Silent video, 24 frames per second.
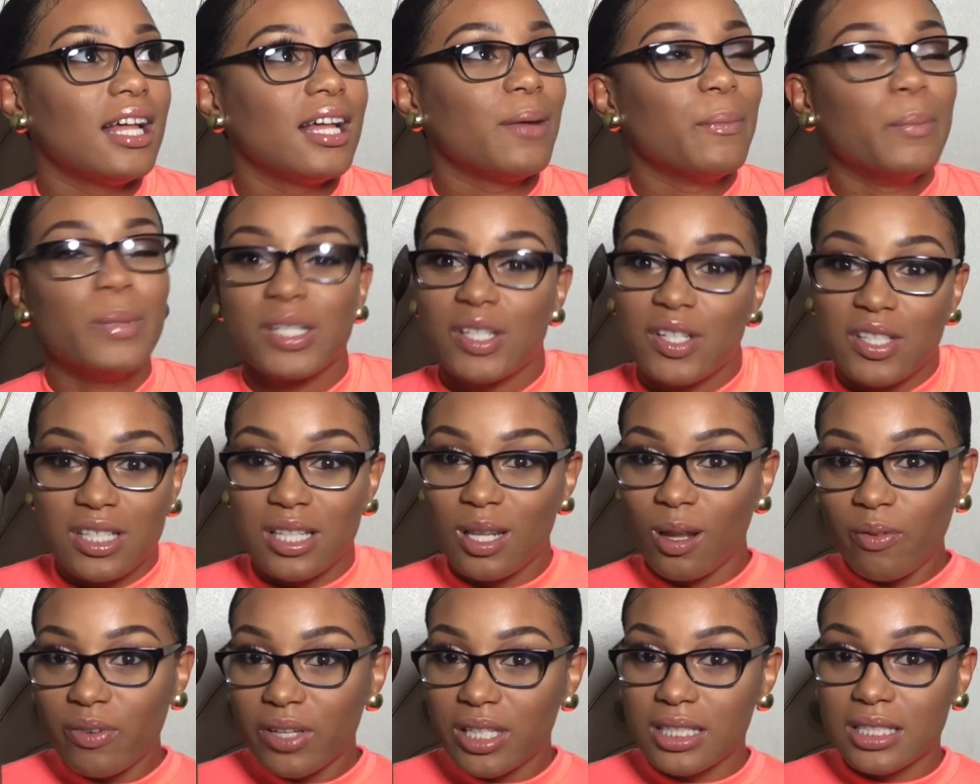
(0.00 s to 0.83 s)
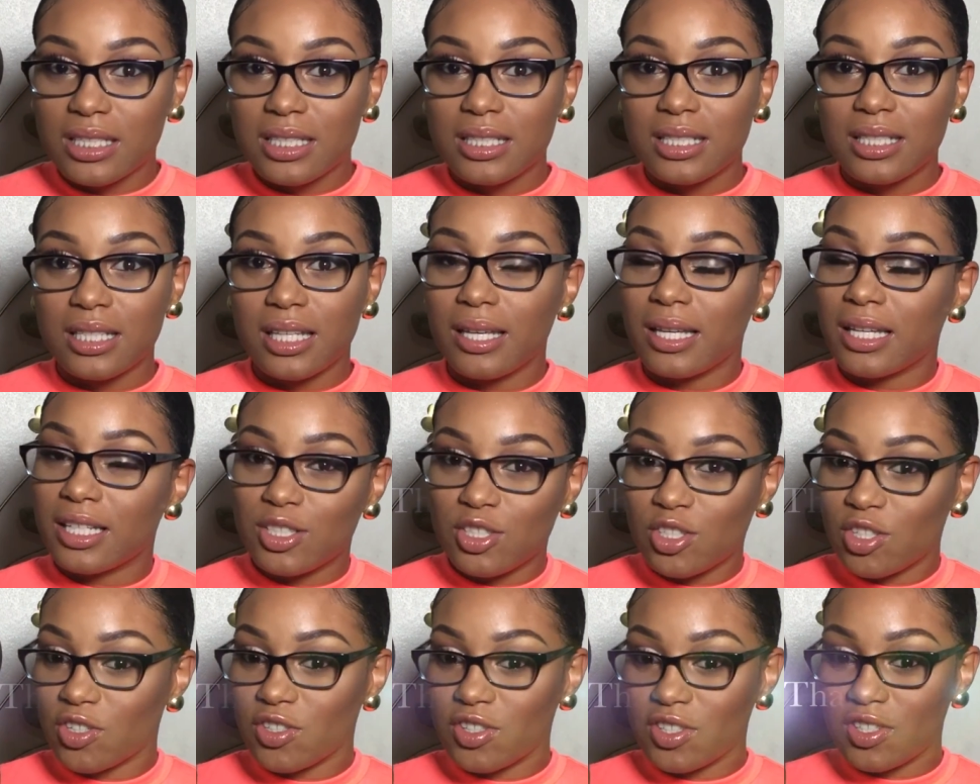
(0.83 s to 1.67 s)
I just love it. It
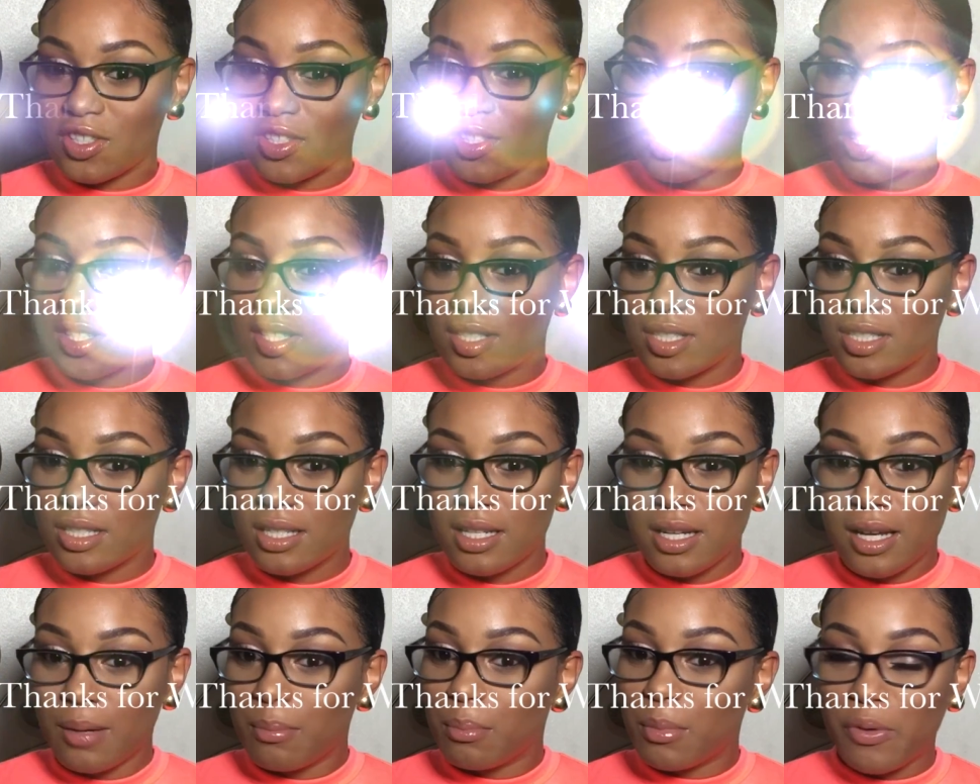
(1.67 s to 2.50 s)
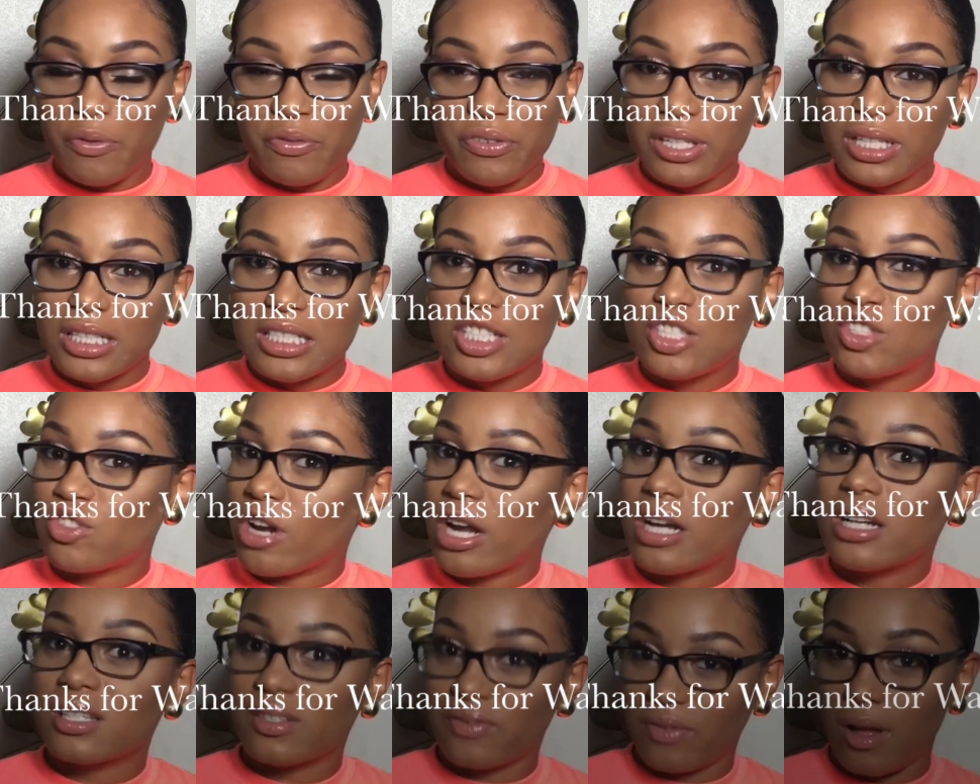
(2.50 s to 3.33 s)
just, my feel
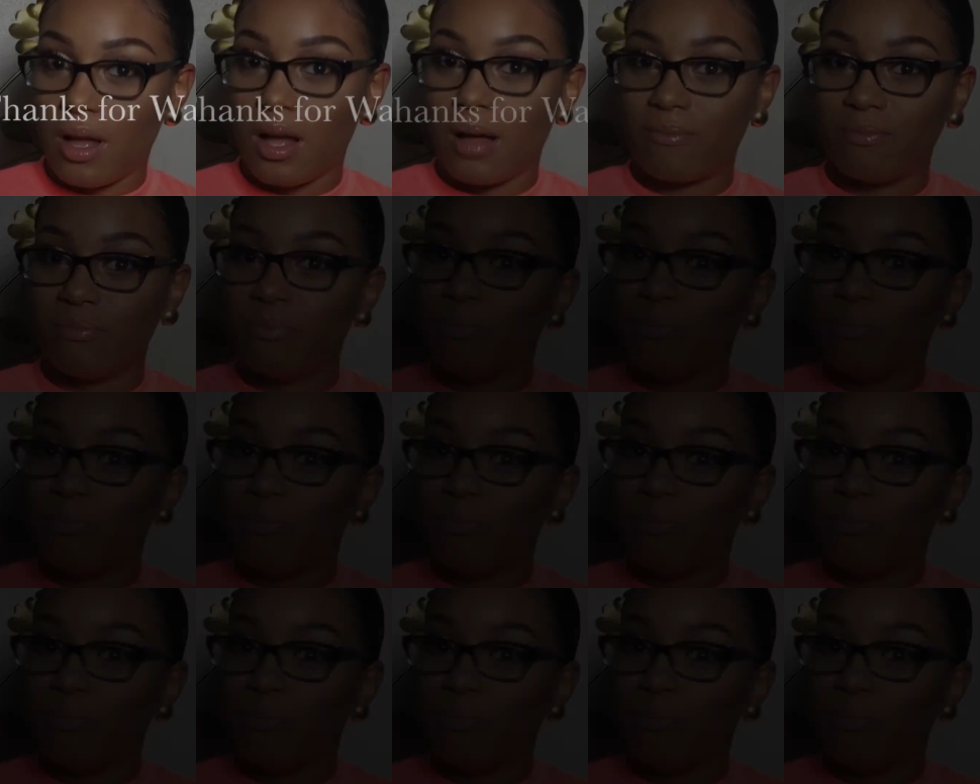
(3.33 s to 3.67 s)
transform.